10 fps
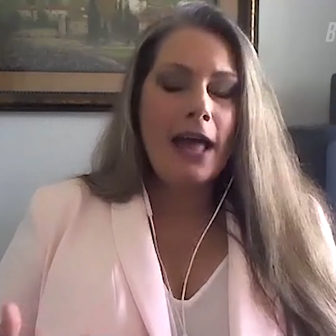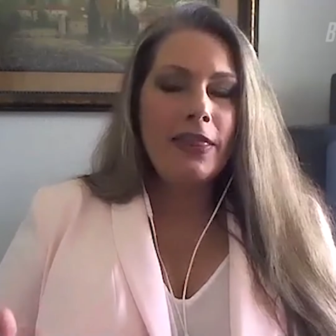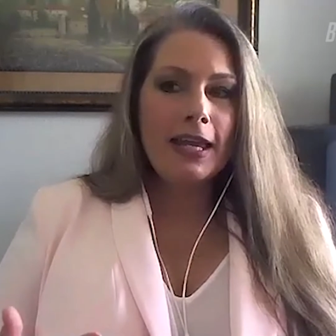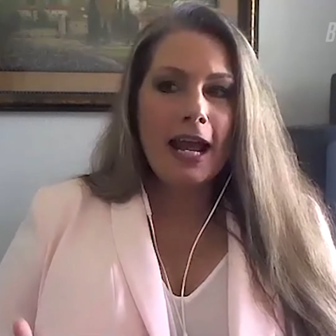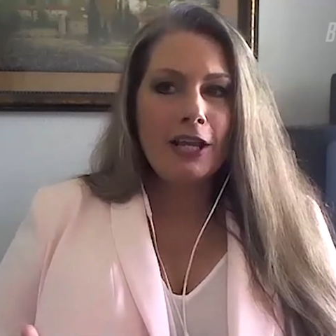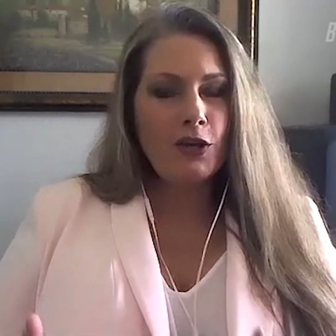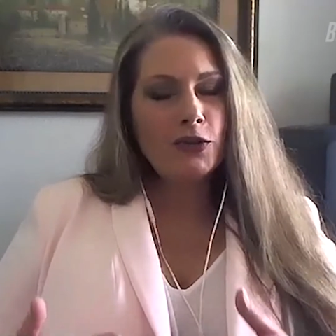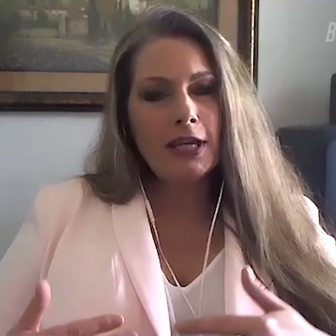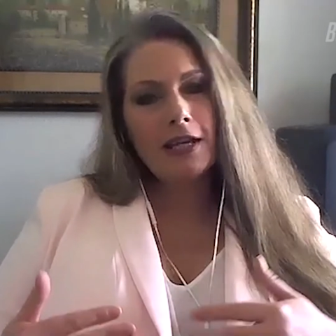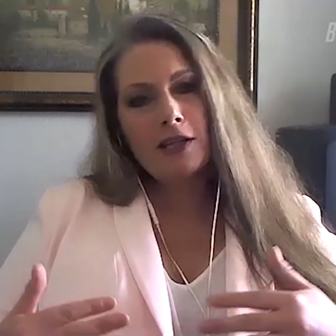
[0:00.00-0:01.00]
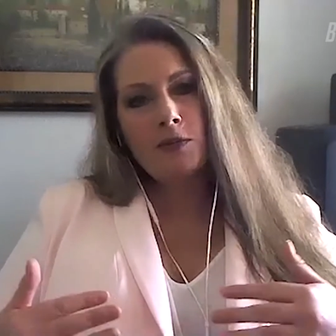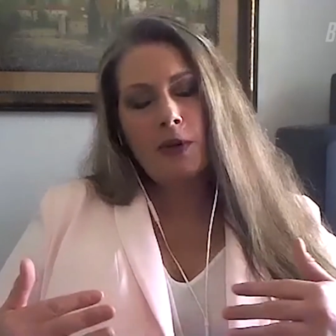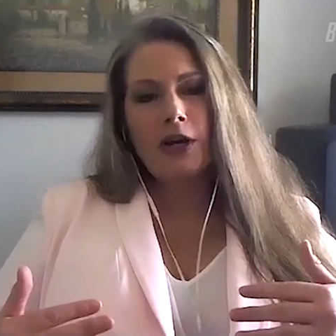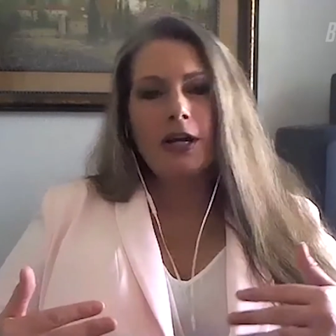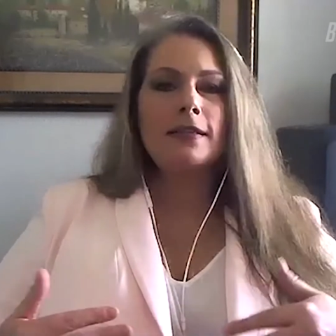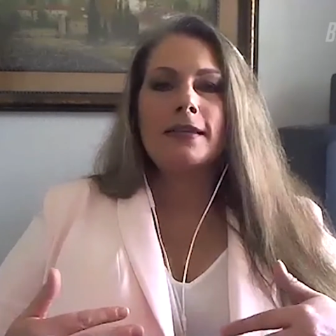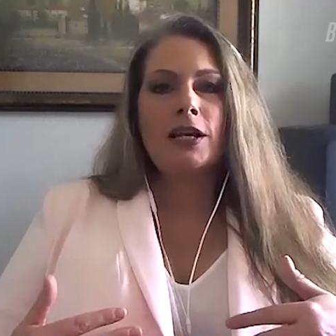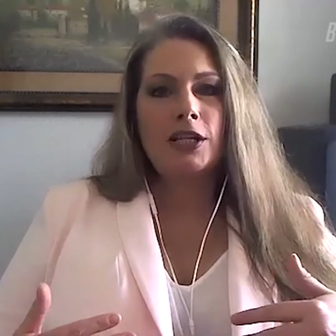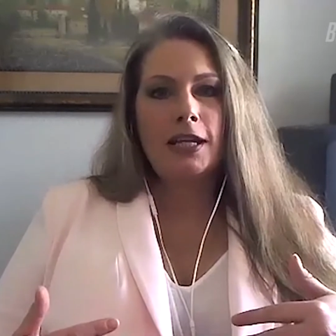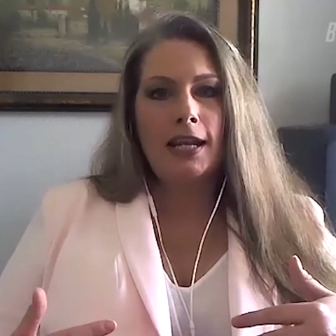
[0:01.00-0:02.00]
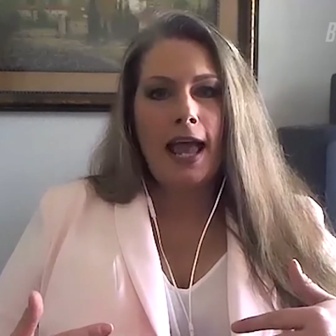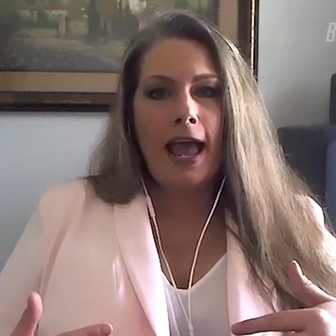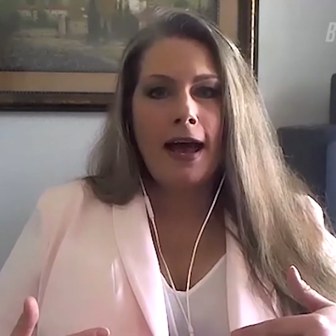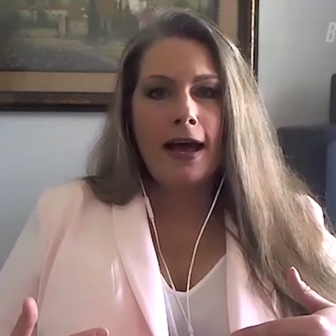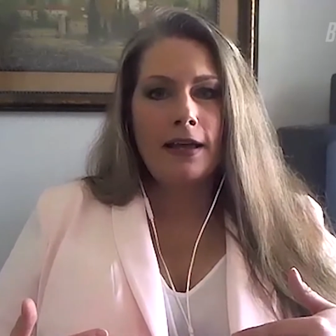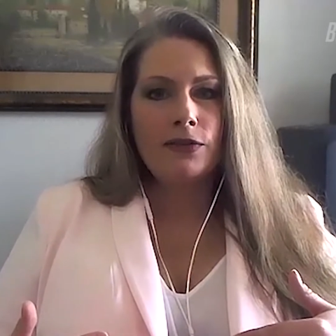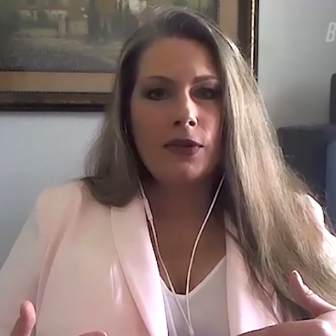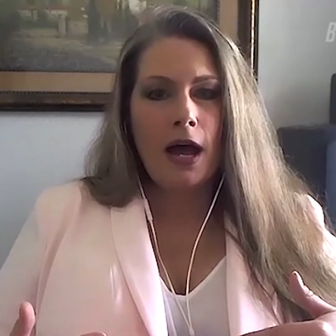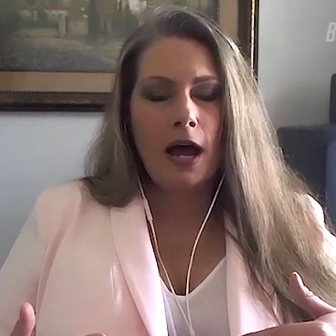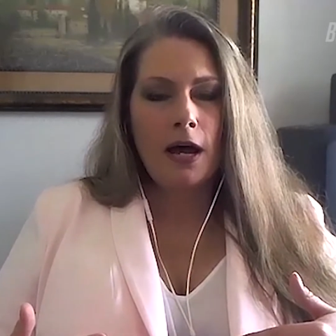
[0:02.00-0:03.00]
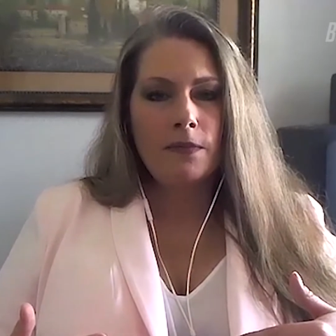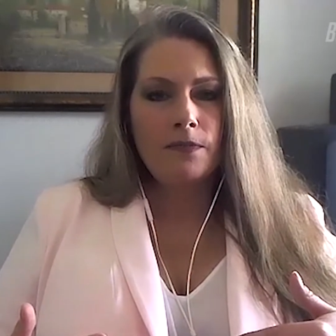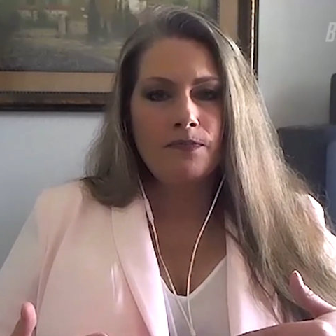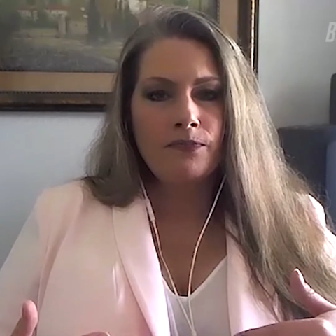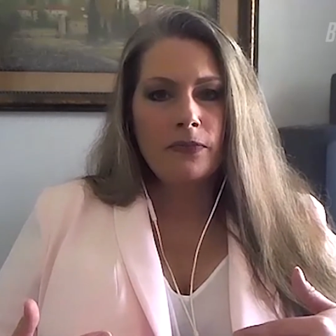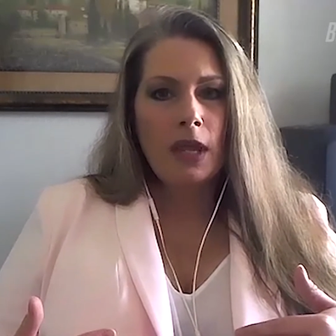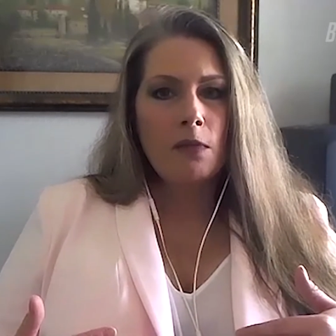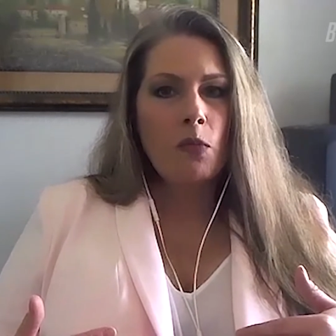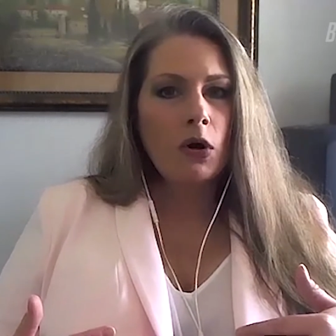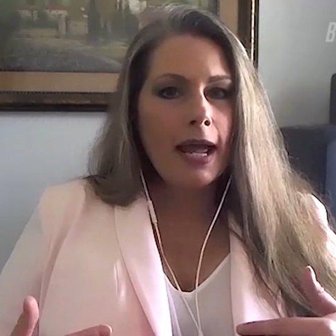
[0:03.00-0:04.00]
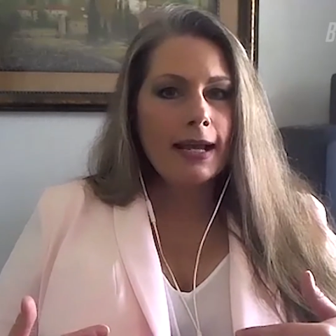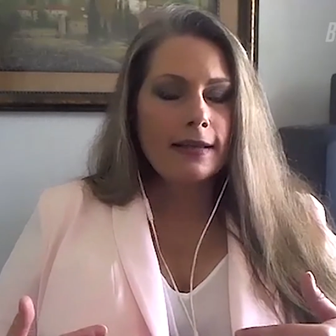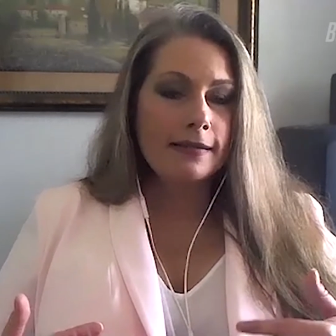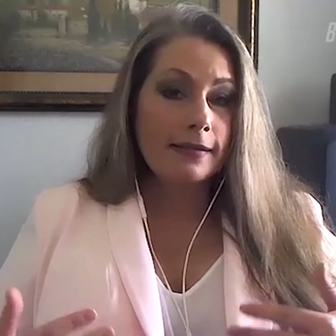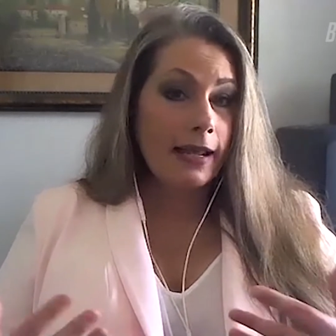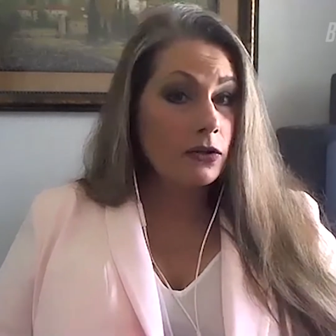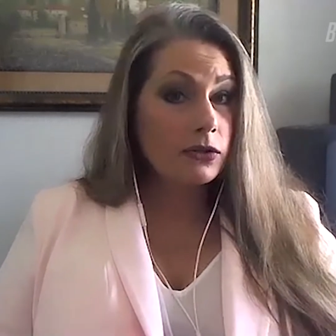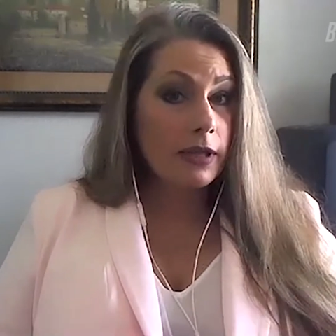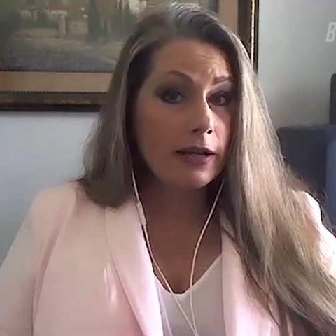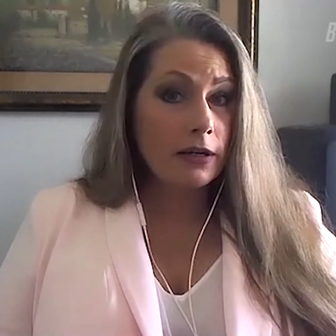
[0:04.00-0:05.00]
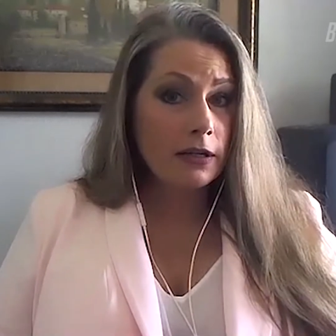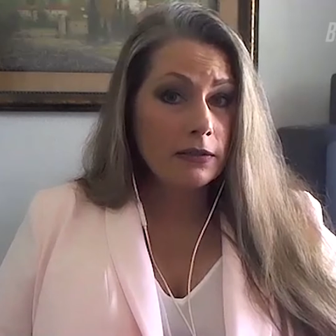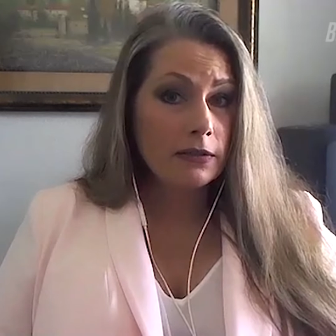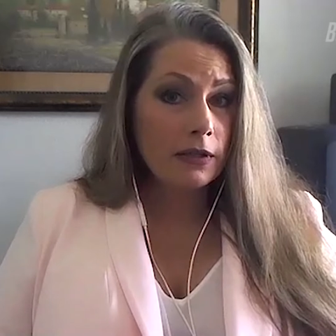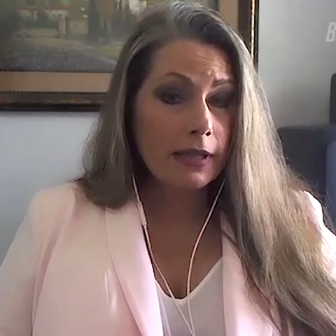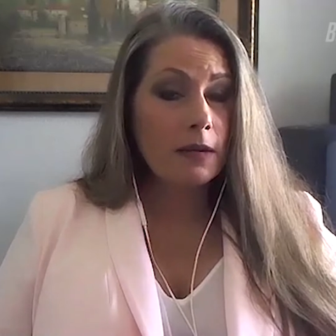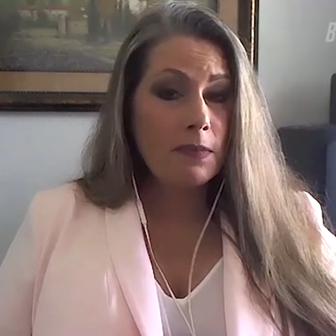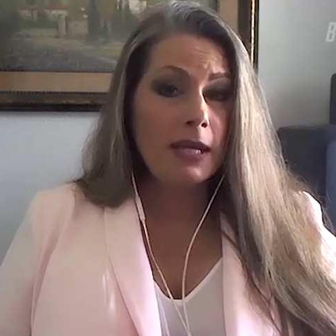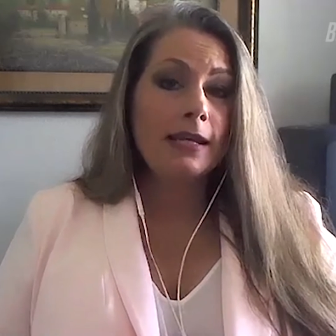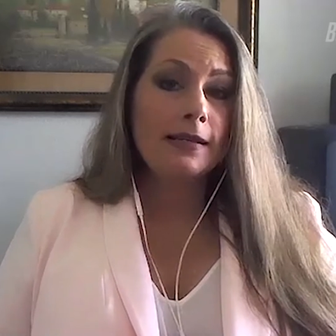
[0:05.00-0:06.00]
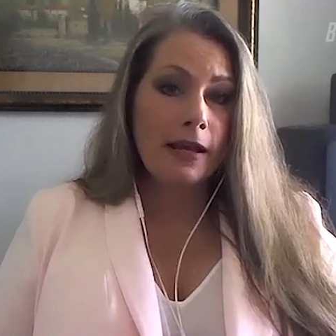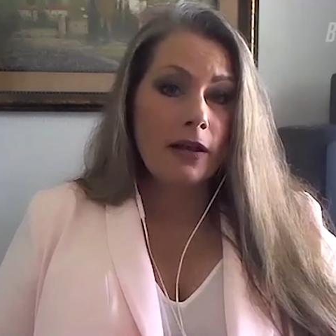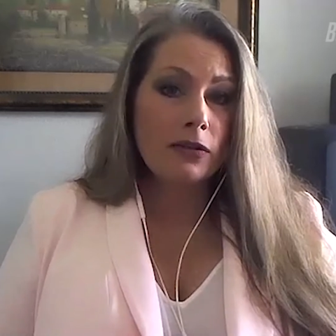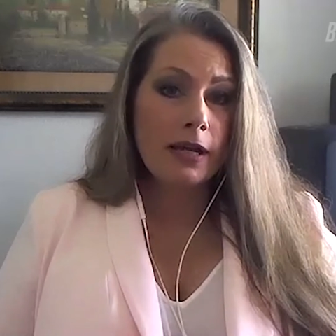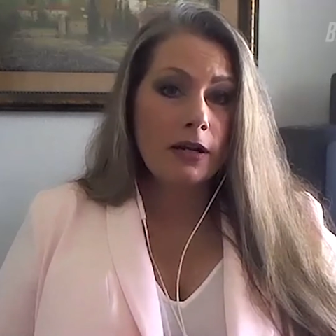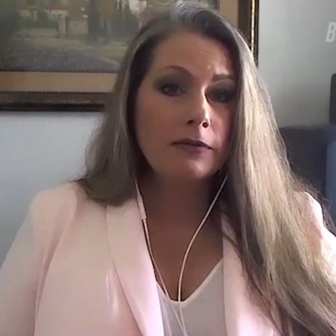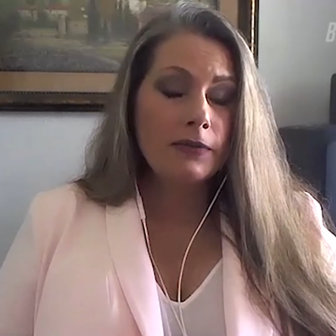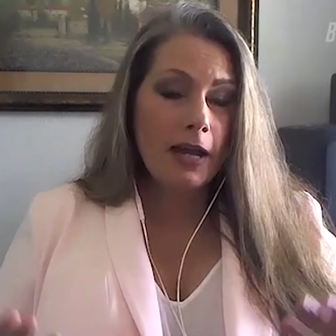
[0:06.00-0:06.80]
And then I use the experience section as more like a sales letter, like a mini sales letter.